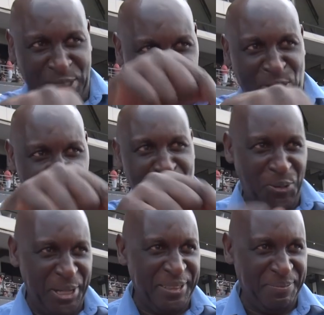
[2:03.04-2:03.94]
this horse is
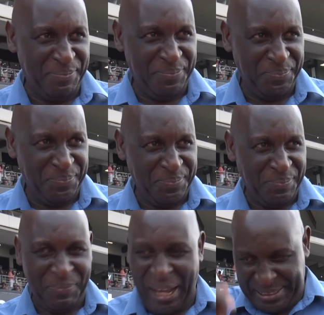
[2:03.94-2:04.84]
going to win.
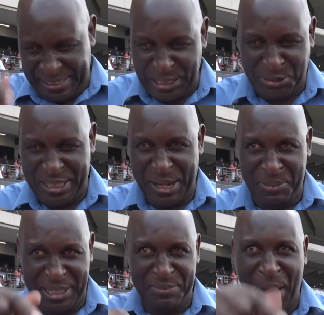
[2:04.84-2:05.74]
I said to
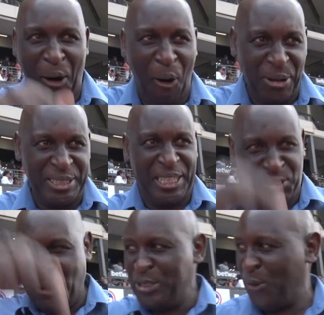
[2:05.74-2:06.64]
them, this is my
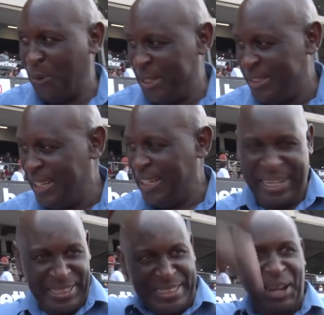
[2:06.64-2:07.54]
horse, is going to win.
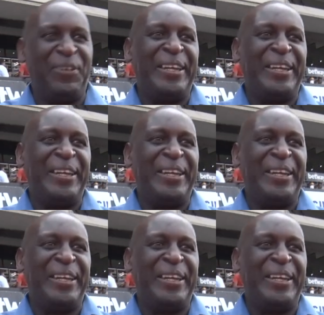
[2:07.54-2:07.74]
And it